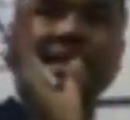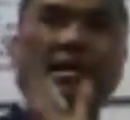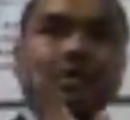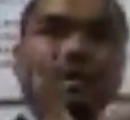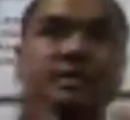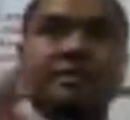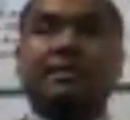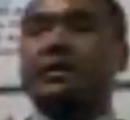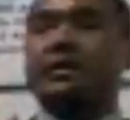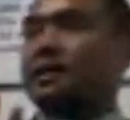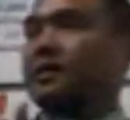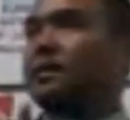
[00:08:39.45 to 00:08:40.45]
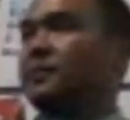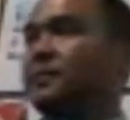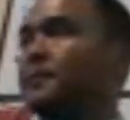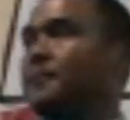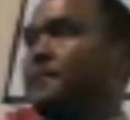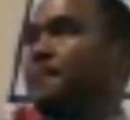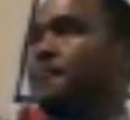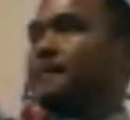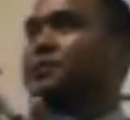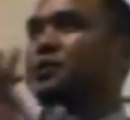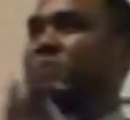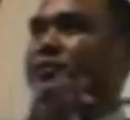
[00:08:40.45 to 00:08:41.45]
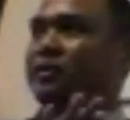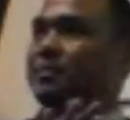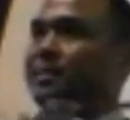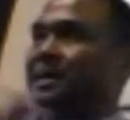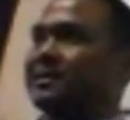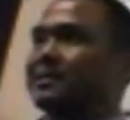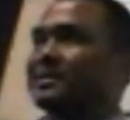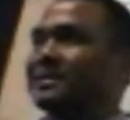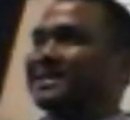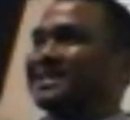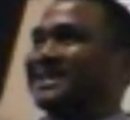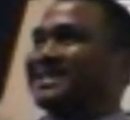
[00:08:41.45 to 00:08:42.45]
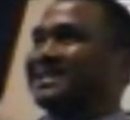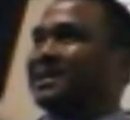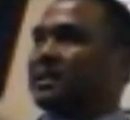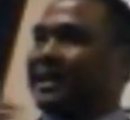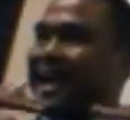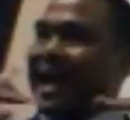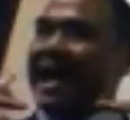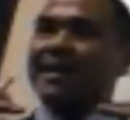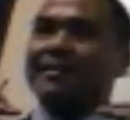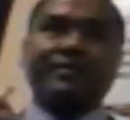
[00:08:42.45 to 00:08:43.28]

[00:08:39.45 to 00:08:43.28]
Saturday till Monday, just from being statistically